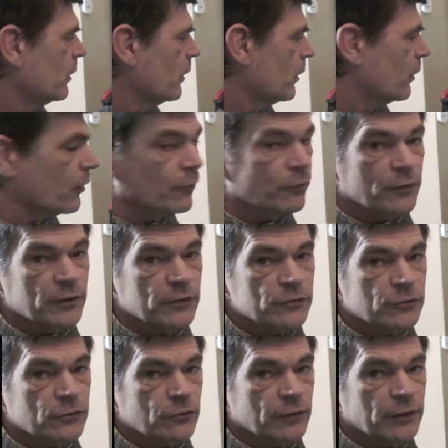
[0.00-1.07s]
on this
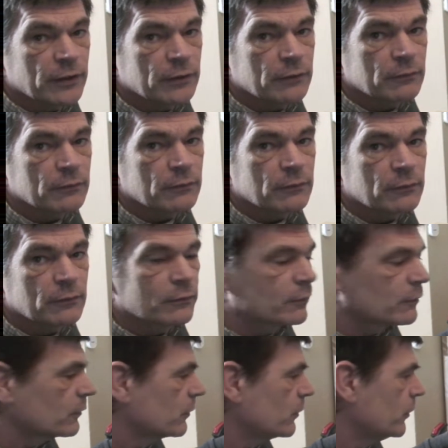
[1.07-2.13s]
screen
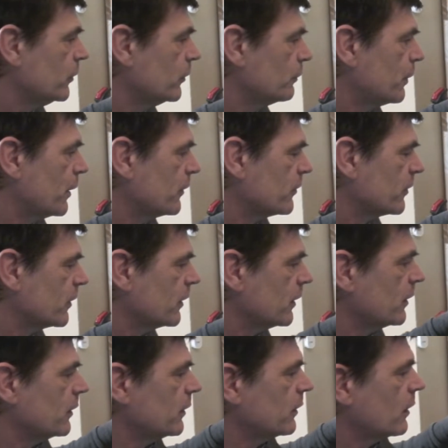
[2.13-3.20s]
you
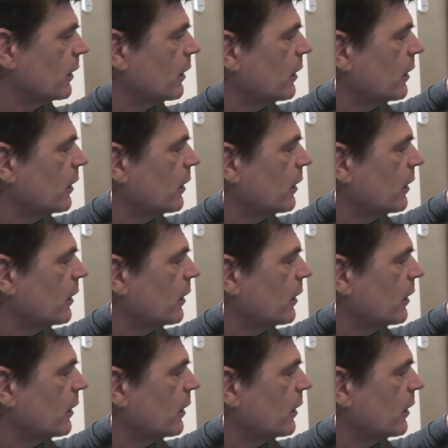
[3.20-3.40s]
basically